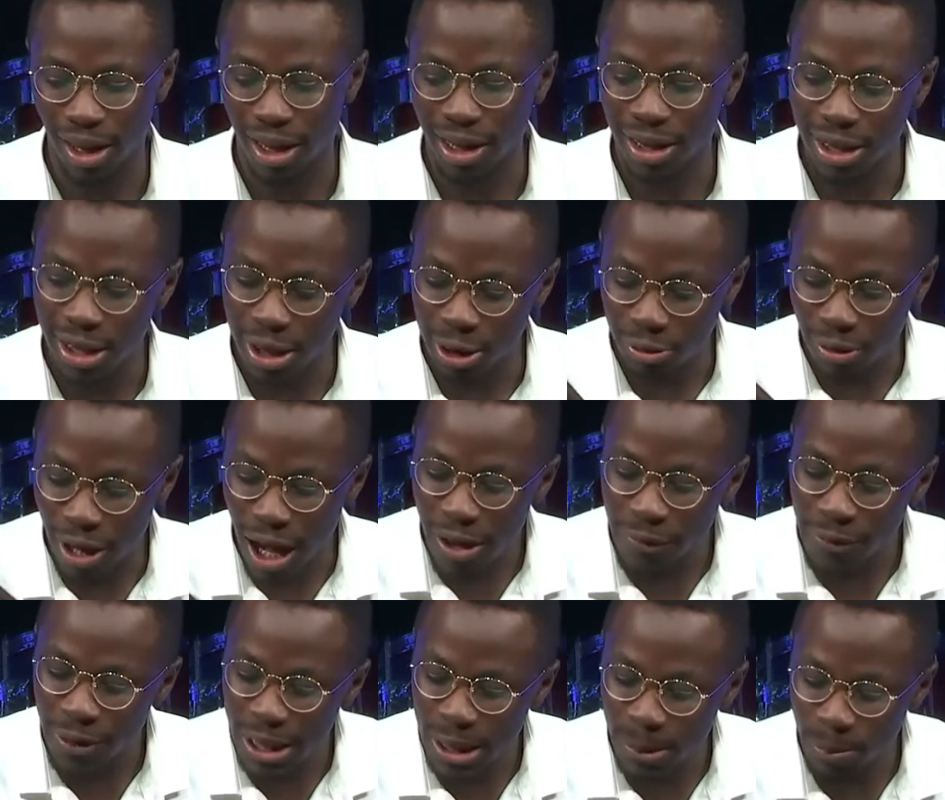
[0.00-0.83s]
To
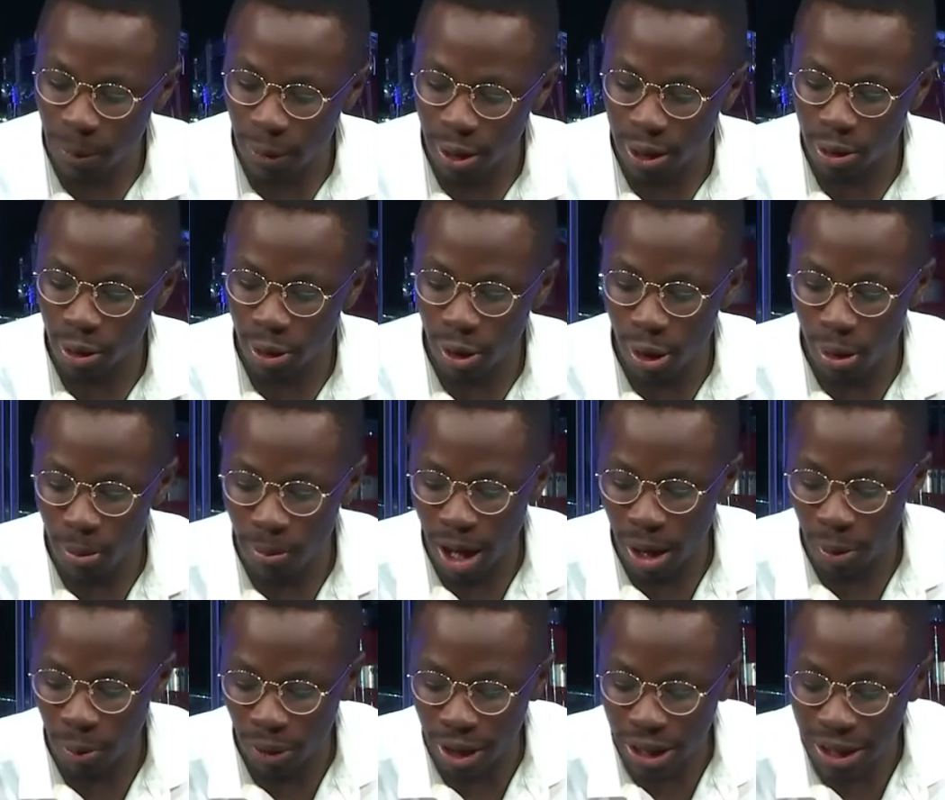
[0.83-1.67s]
drive this point home,
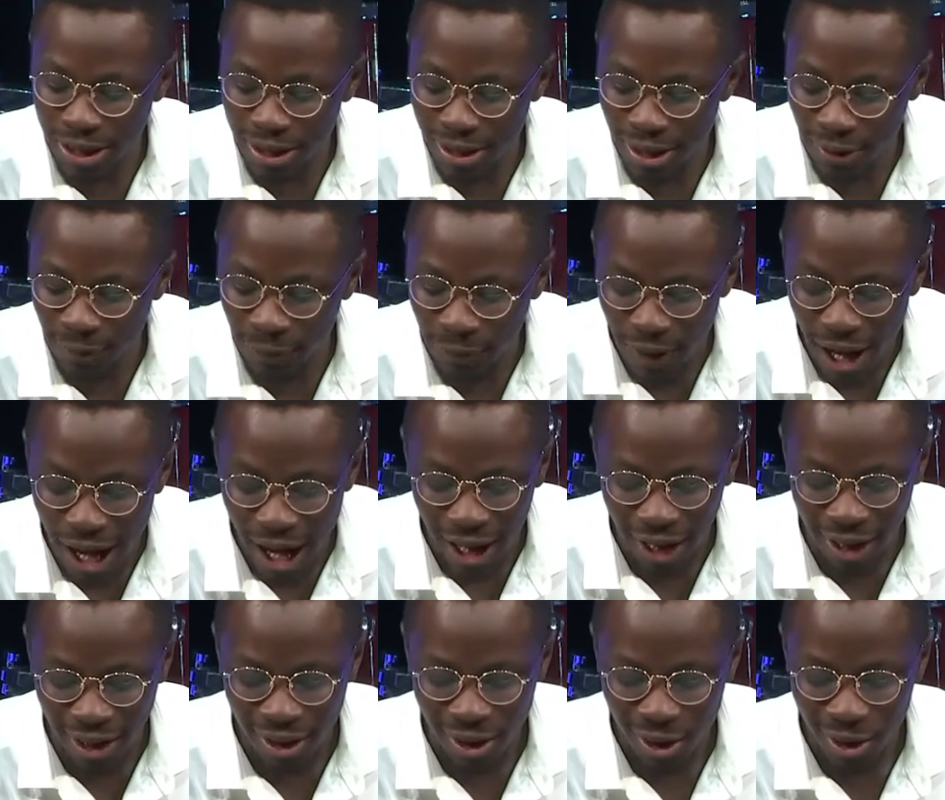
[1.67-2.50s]
I wanted to
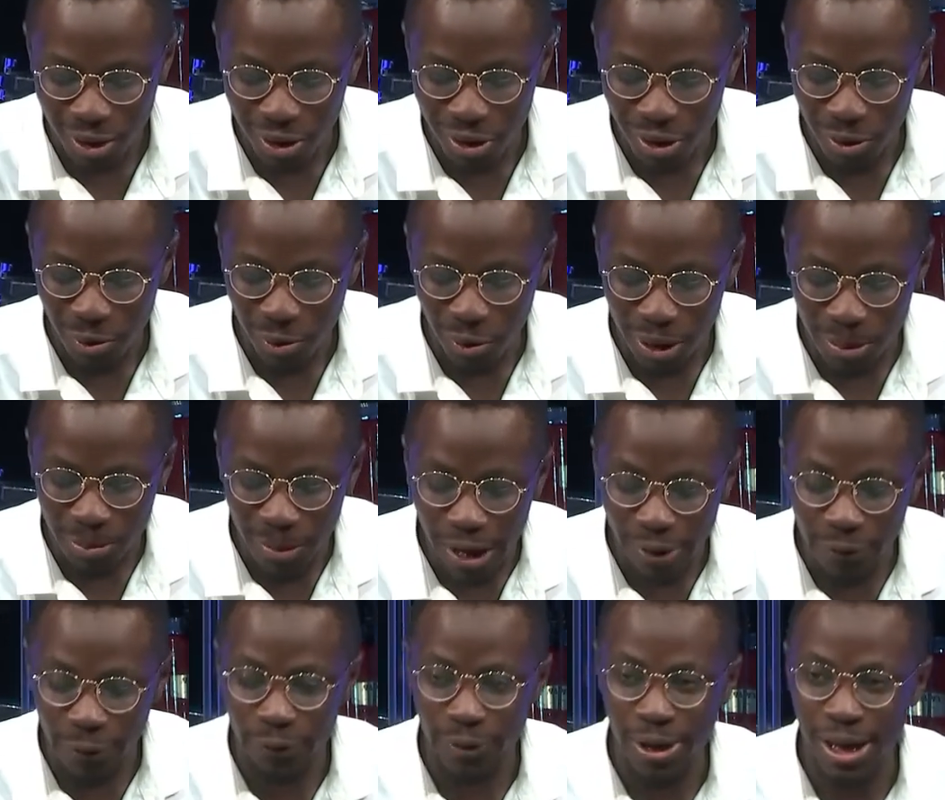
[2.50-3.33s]
invite one of
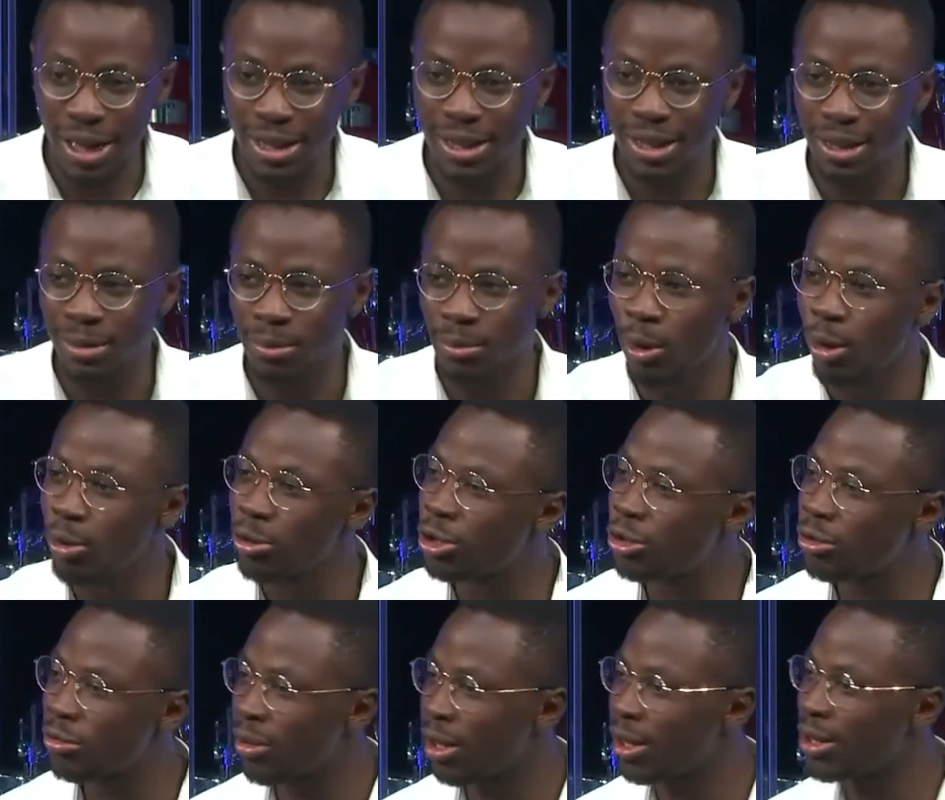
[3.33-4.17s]
my friends and
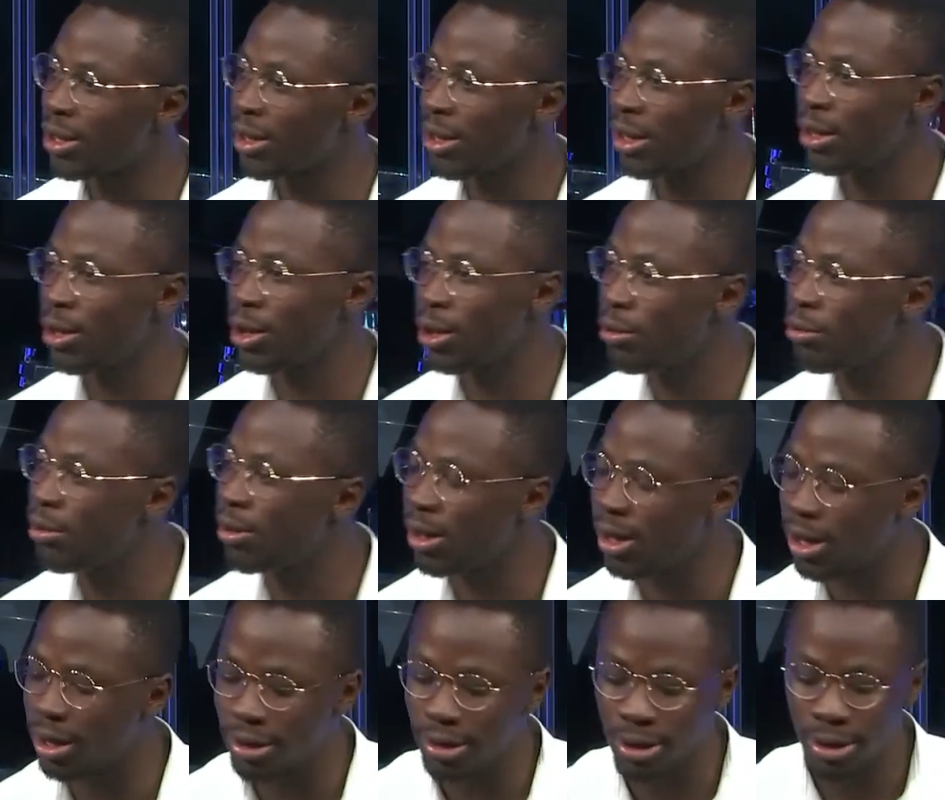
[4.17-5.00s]
most trusted youth
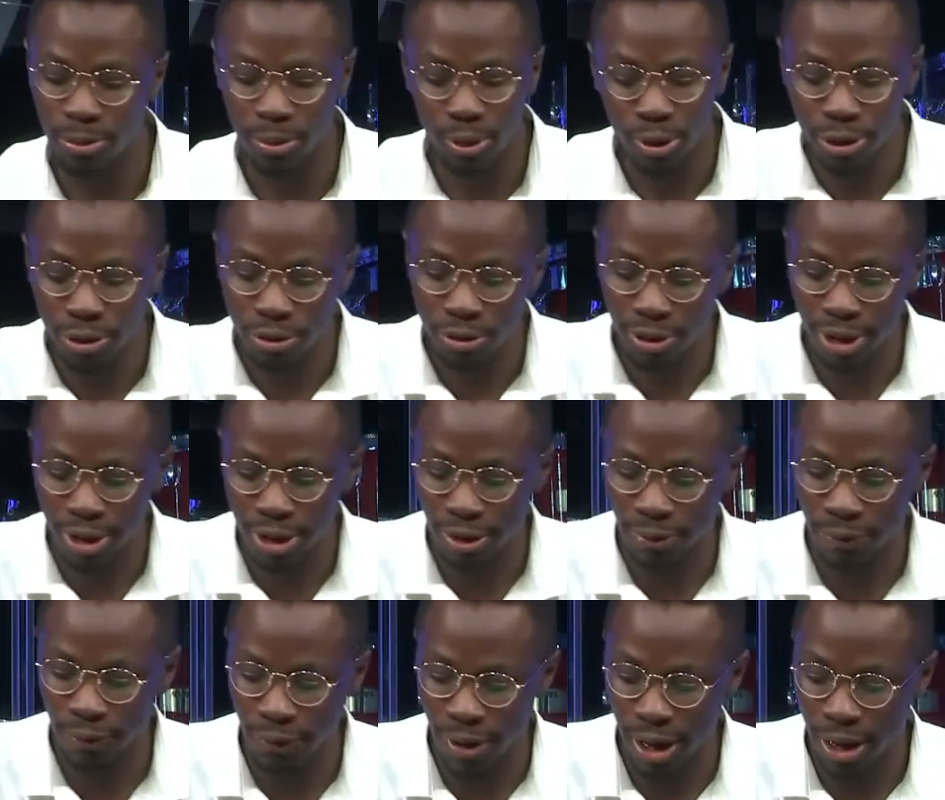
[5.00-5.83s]
leaders, most
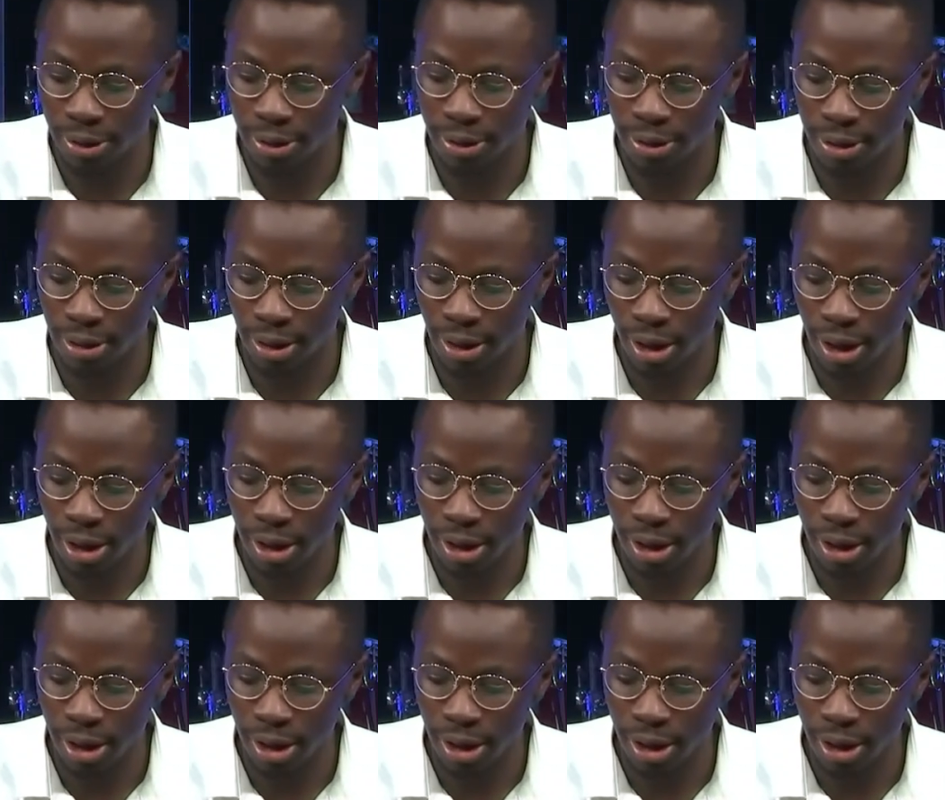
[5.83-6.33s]
trusted friends,